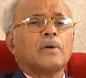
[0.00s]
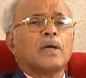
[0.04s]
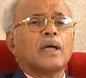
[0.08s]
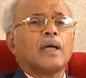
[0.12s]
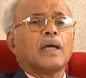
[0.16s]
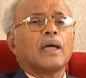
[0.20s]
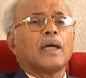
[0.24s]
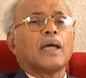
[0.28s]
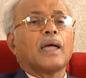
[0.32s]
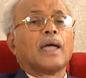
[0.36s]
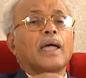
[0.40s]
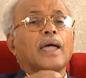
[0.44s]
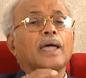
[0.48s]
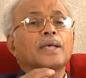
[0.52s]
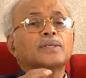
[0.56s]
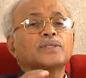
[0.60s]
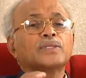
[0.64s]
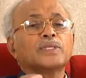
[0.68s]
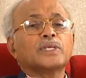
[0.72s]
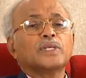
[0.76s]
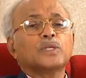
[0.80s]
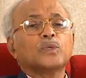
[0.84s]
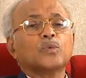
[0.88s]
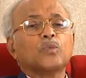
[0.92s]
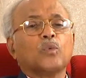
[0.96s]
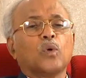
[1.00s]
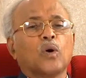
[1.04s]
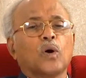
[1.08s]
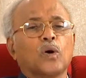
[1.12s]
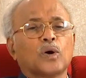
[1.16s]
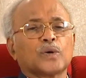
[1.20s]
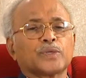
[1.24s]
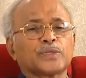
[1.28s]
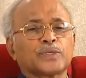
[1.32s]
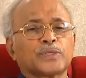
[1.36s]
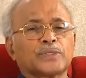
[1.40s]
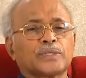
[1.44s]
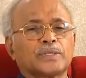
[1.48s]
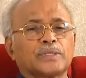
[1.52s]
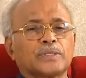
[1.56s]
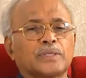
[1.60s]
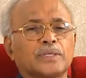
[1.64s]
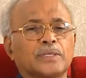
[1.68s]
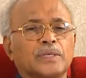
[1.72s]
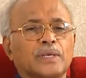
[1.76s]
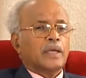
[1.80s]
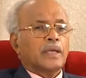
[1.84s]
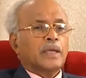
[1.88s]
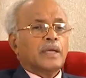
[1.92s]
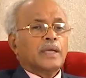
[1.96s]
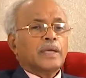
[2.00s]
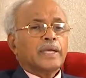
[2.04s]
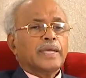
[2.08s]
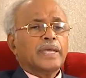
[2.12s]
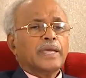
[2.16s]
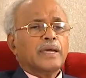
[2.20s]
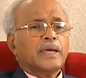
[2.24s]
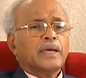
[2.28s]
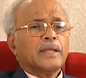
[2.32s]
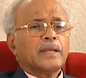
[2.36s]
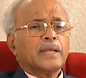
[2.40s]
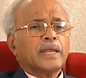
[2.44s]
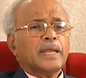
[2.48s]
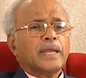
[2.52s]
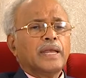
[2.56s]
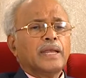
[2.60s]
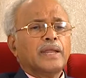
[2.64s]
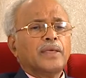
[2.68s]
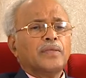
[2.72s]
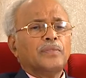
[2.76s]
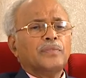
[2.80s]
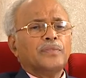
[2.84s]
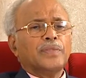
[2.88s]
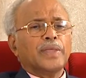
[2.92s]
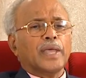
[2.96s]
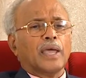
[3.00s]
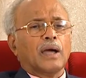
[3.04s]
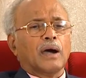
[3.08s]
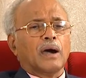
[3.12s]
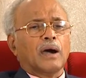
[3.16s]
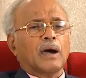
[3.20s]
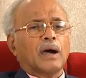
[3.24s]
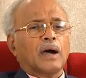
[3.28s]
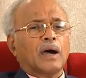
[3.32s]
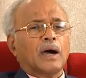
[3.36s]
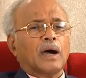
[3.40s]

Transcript: as it was. Here in India,